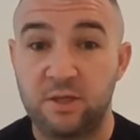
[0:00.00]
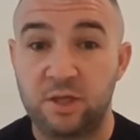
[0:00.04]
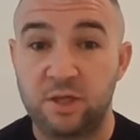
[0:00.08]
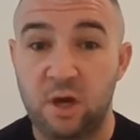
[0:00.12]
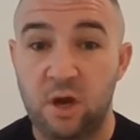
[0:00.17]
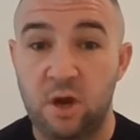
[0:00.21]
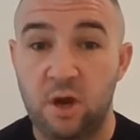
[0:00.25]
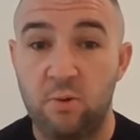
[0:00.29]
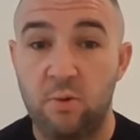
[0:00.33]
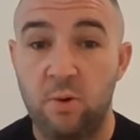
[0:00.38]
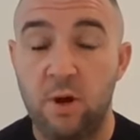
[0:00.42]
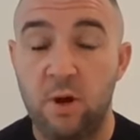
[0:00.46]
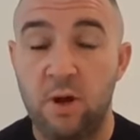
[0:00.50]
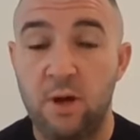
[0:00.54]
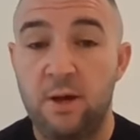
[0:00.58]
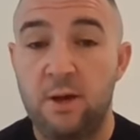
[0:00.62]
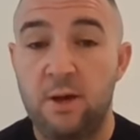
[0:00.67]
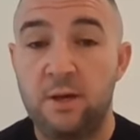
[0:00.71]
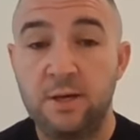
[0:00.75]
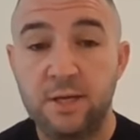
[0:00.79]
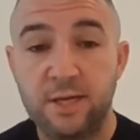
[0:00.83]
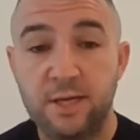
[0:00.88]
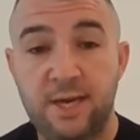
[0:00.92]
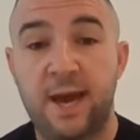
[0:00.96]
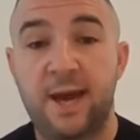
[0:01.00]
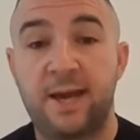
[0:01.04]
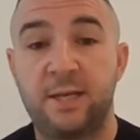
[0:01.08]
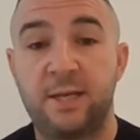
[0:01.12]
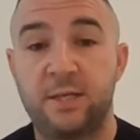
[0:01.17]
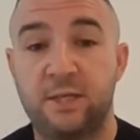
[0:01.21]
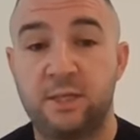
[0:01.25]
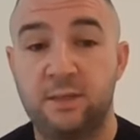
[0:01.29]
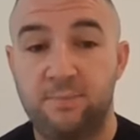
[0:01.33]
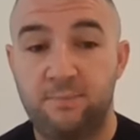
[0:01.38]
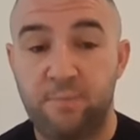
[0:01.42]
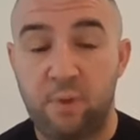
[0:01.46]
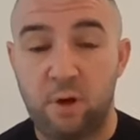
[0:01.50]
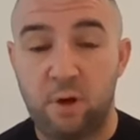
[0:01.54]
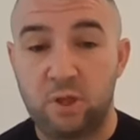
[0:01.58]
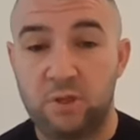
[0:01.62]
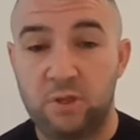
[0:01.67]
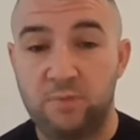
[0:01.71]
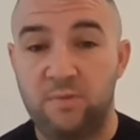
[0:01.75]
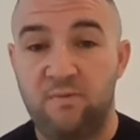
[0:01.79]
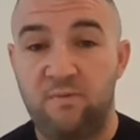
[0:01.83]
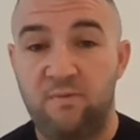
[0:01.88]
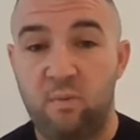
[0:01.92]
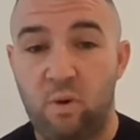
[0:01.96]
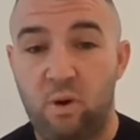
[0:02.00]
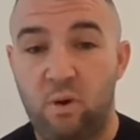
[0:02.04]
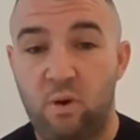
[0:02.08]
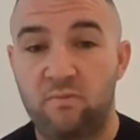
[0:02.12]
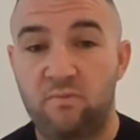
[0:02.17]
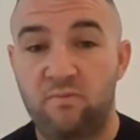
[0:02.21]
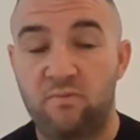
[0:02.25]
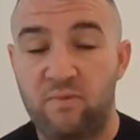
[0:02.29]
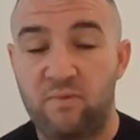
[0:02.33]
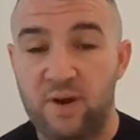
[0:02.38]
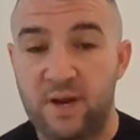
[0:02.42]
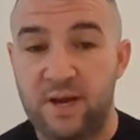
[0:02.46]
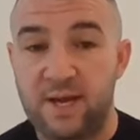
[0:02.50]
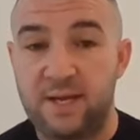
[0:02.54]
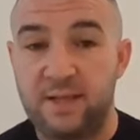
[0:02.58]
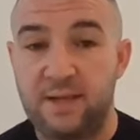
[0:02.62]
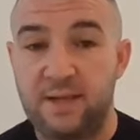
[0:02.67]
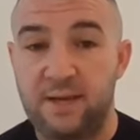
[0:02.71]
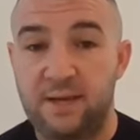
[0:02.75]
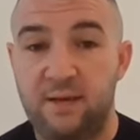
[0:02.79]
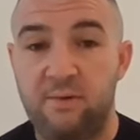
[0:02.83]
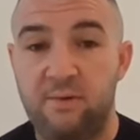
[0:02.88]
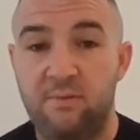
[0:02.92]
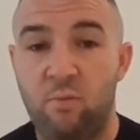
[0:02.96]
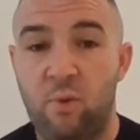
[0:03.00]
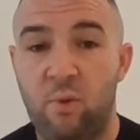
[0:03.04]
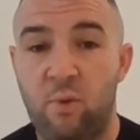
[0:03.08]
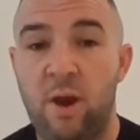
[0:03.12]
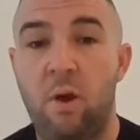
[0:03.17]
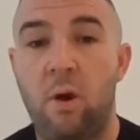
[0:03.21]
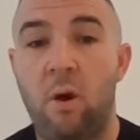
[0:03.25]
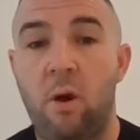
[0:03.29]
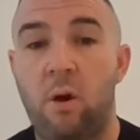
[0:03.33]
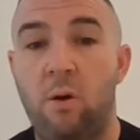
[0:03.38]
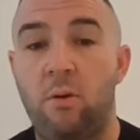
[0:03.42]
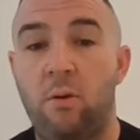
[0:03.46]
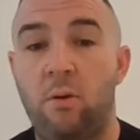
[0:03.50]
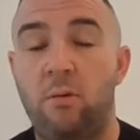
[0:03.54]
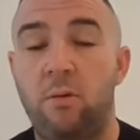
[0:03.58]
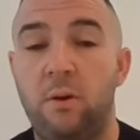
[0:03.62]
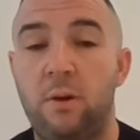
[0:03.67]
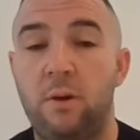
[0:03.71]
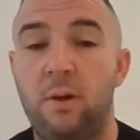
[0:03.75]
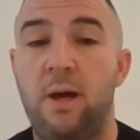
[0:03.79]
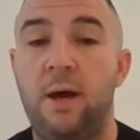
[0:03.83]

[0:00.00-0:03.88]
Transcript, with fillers: So getting to the bottom of what really went on